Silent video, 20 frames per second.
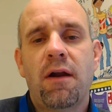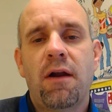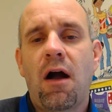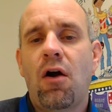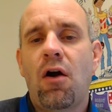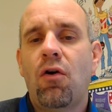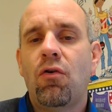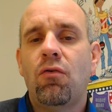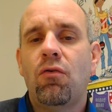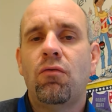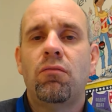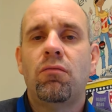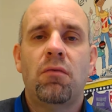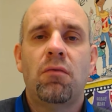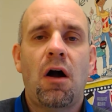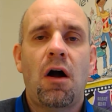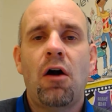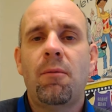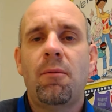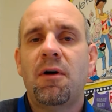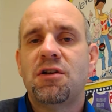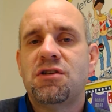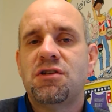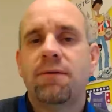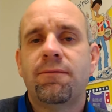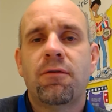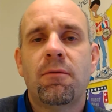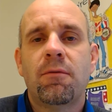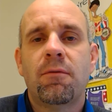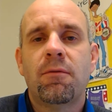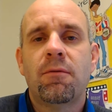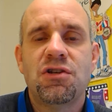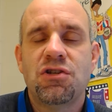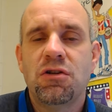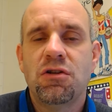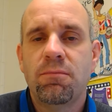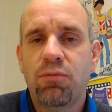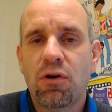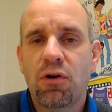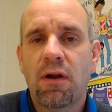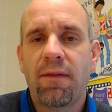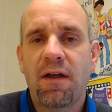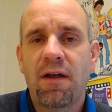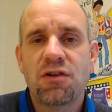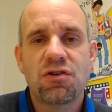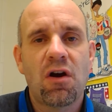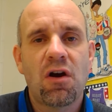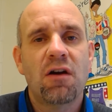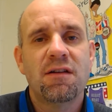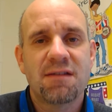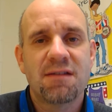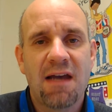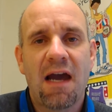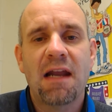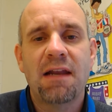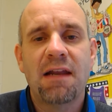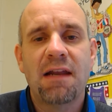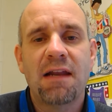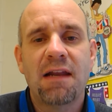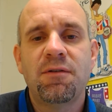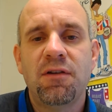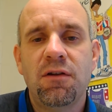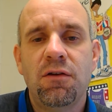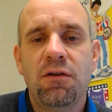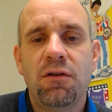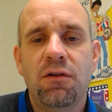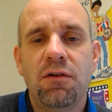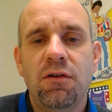how much information you put on that chart is kind of up to you.